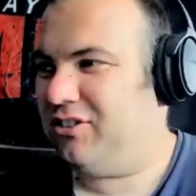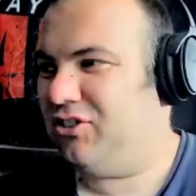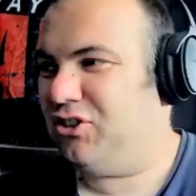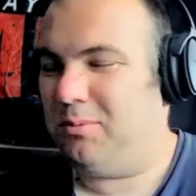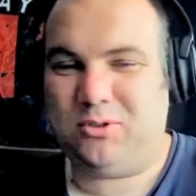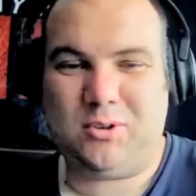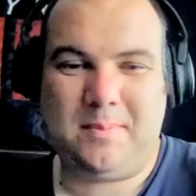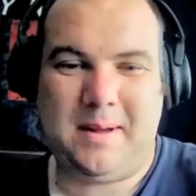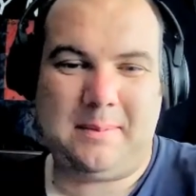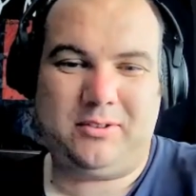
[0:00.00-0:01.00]
just sums up
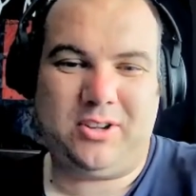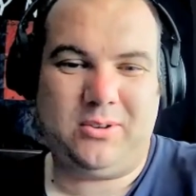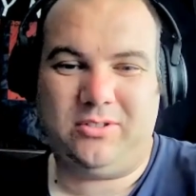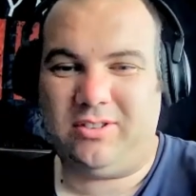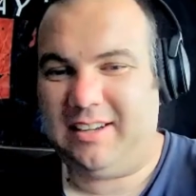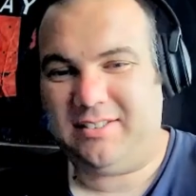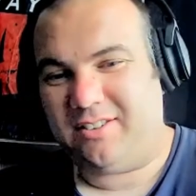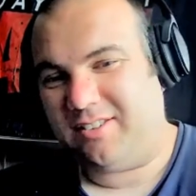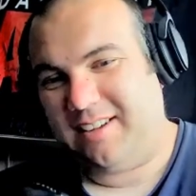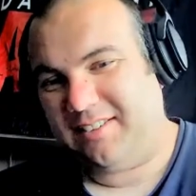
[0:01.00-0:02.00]
episode 6,
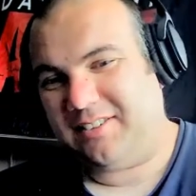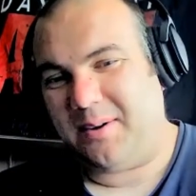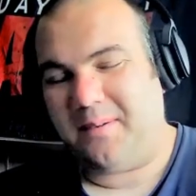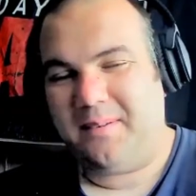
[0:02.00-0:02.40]
doesn't it? So